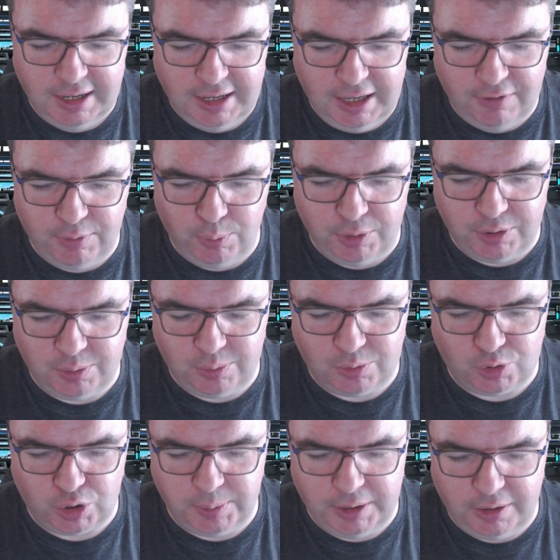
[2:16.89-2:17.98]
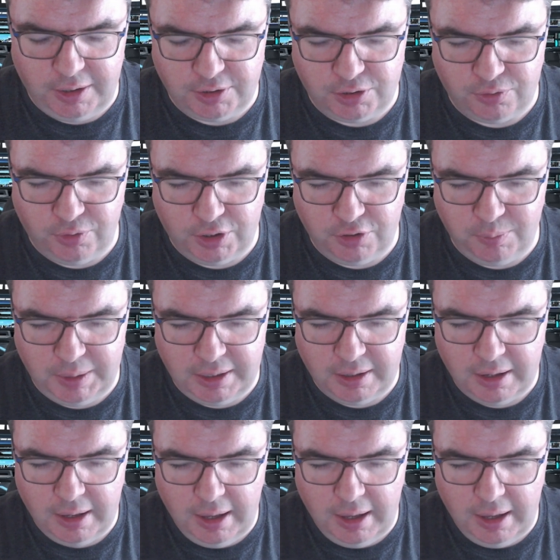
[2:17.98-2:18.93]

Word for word: even with script outlines in front of me.